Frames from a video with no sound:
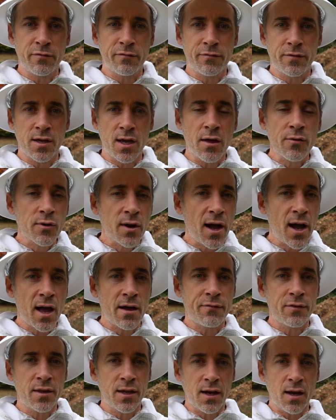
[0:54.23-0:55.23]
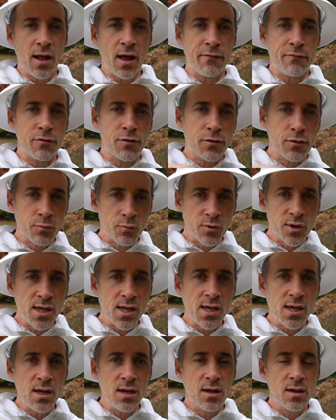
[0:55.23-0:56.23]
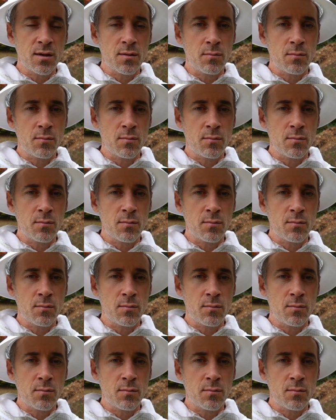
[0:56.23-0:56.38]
of the other hive, and then I'd have three